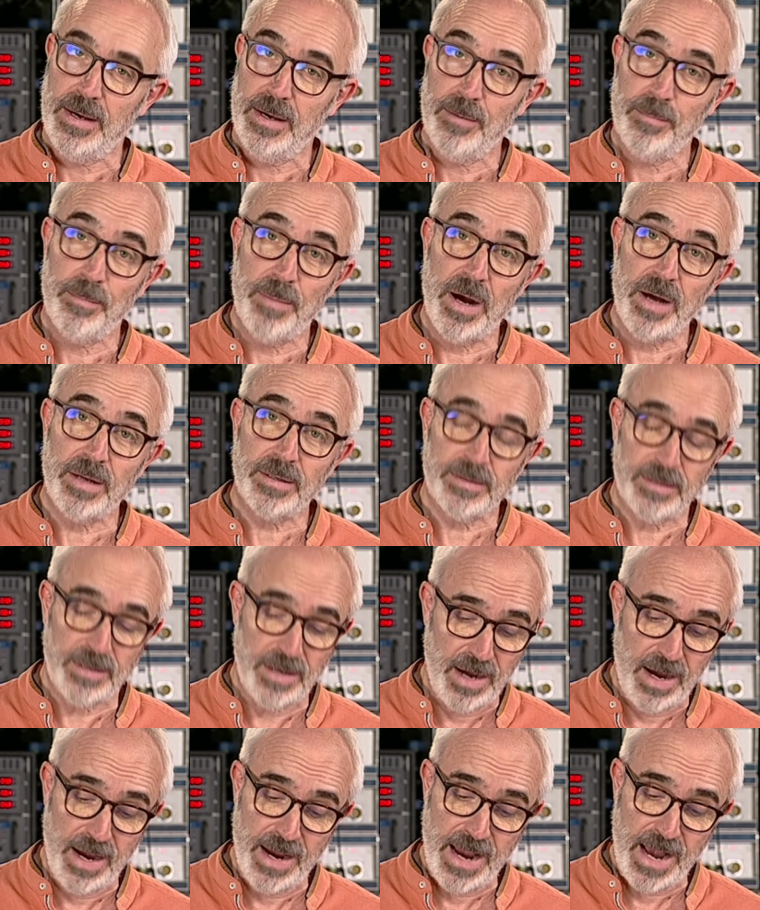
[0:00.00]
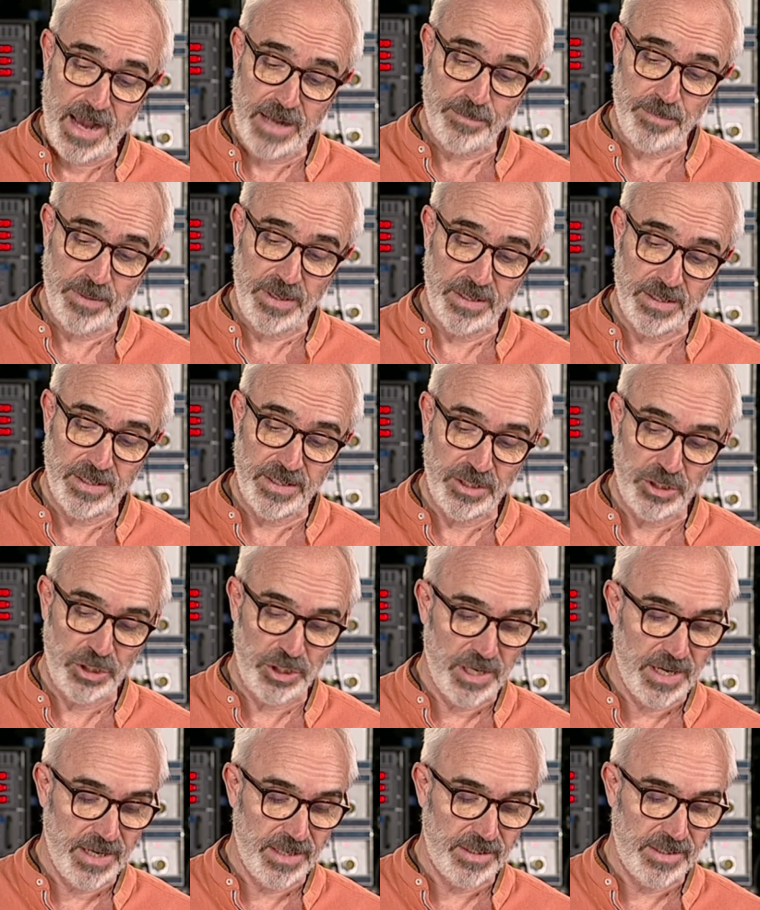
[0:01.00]
But I had been
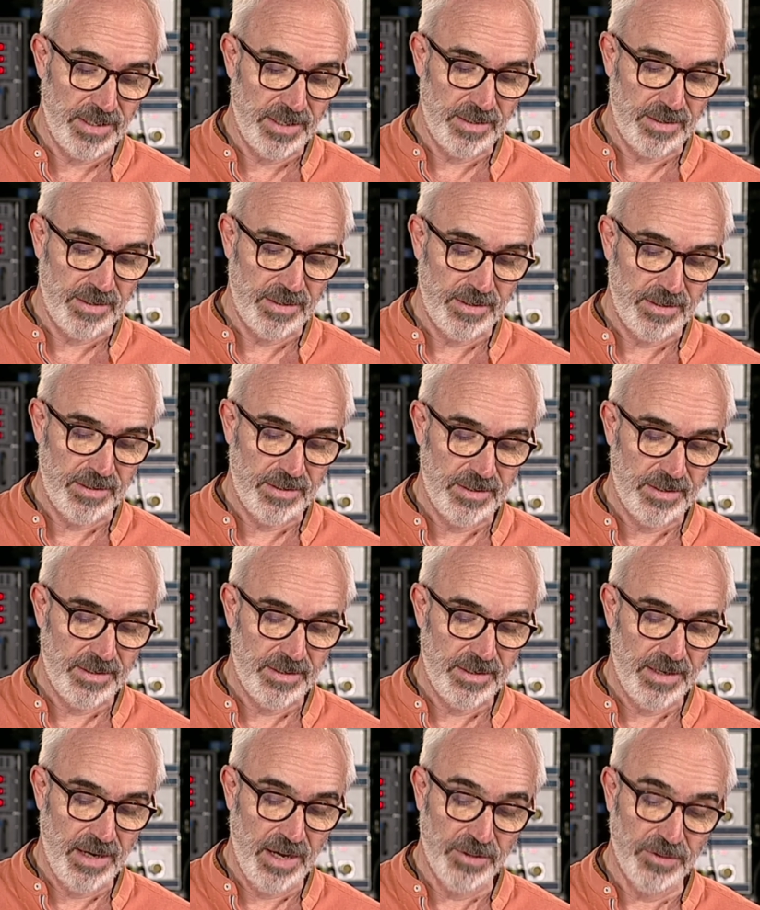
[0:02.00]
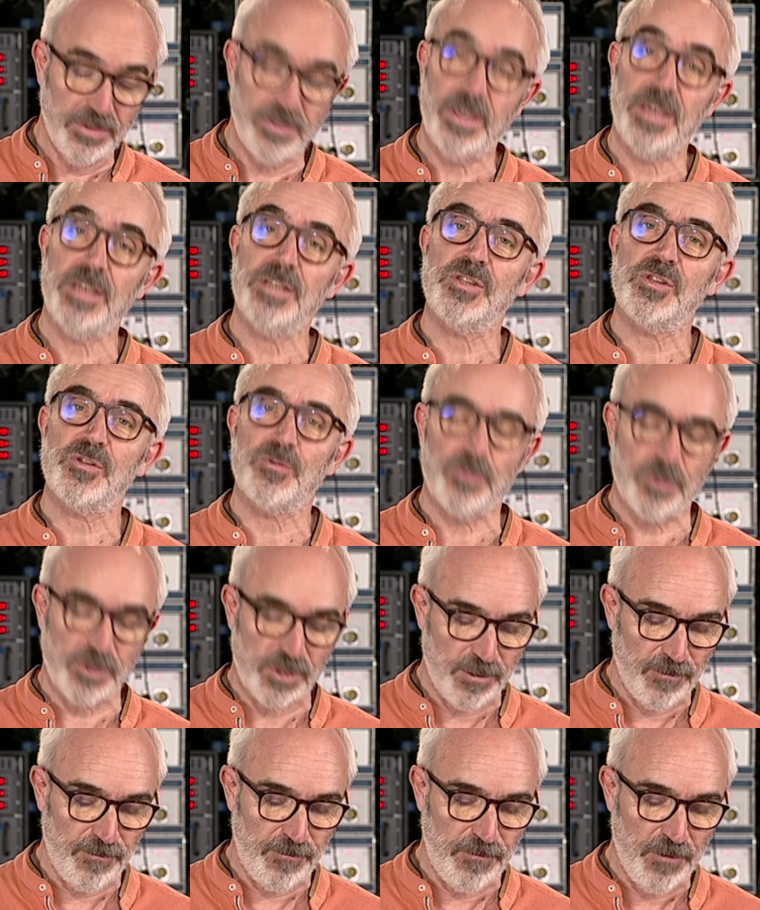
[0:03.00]
initiated, and this was
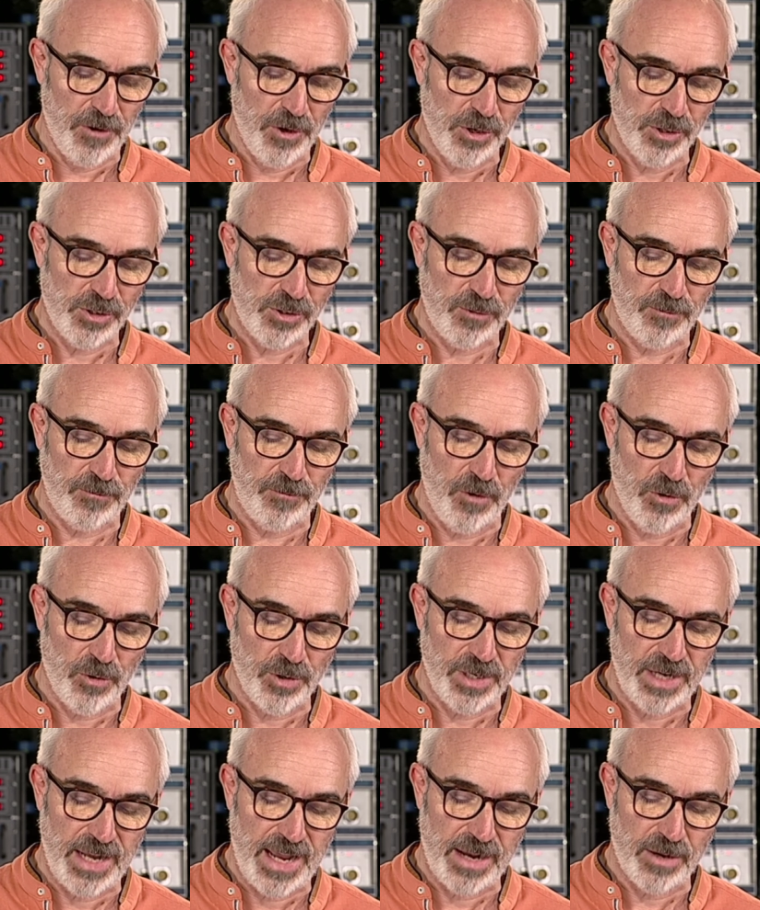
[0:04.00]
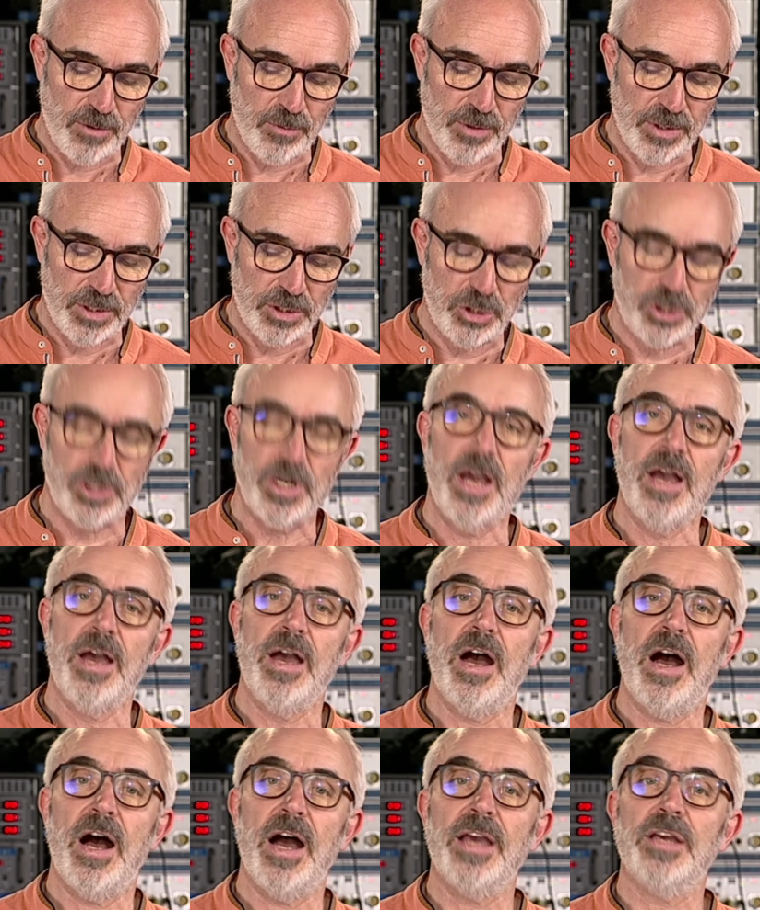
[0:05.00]
the first foreign language
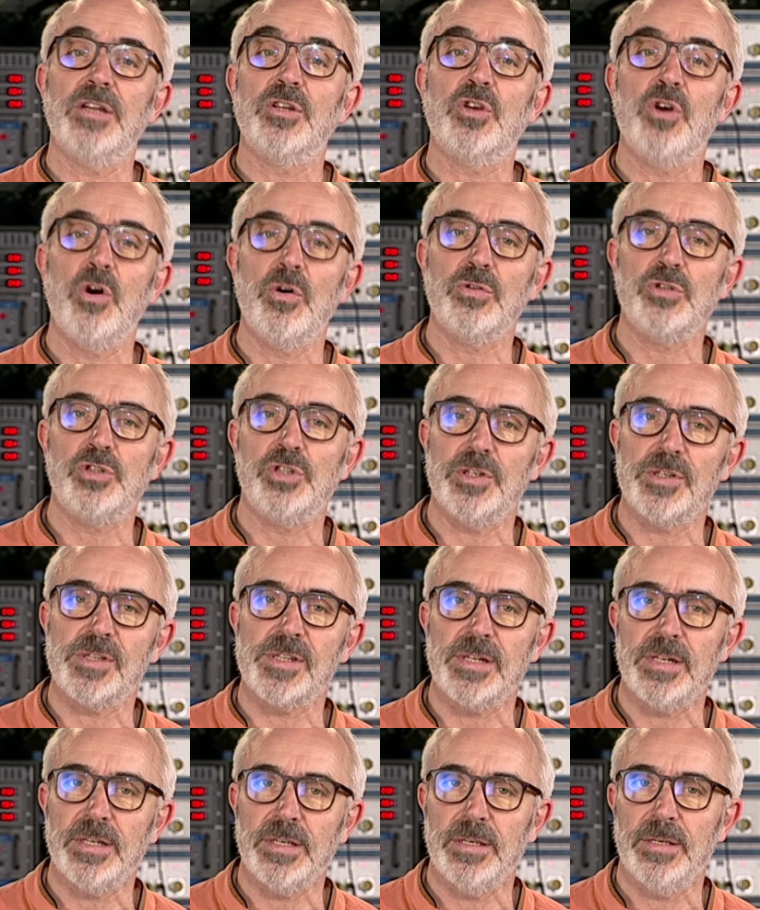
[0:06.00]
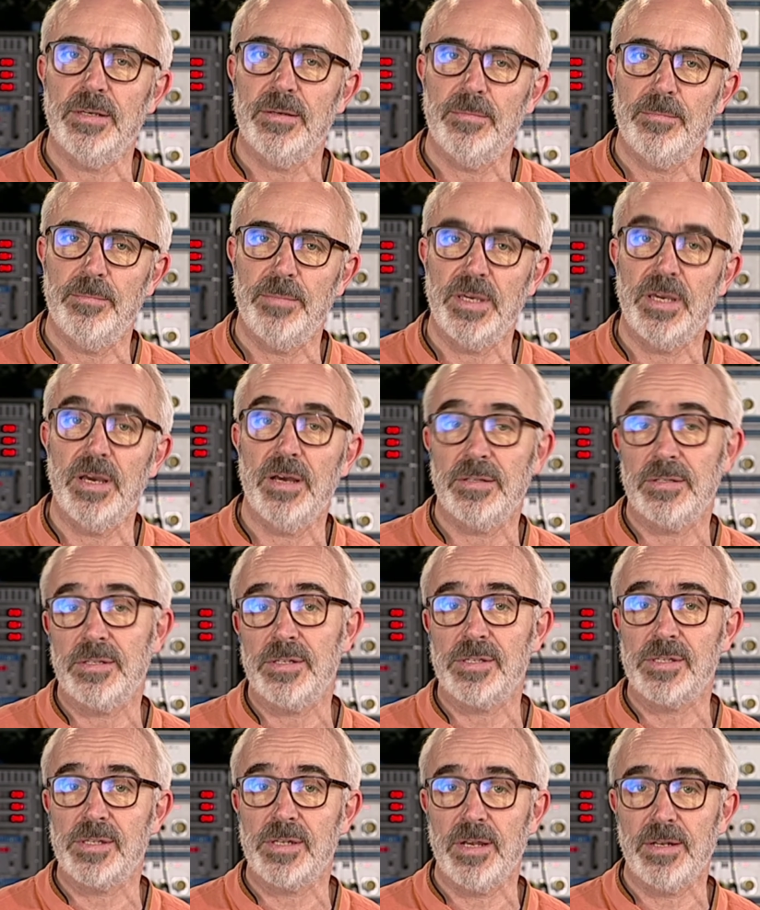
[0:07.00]
I had consciously begun to
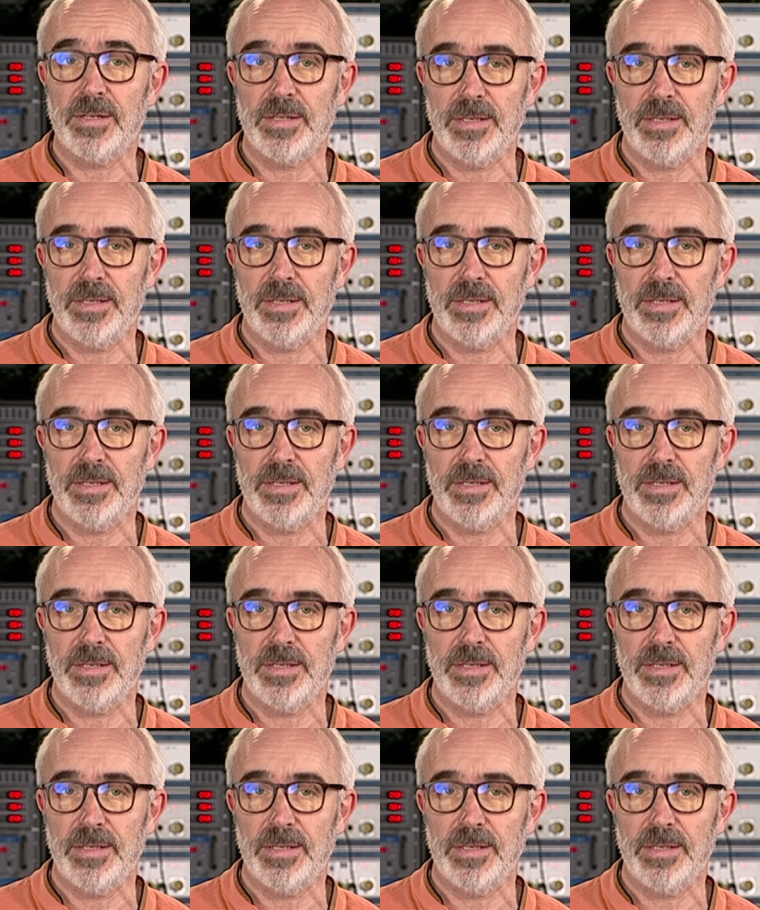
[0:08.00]
study.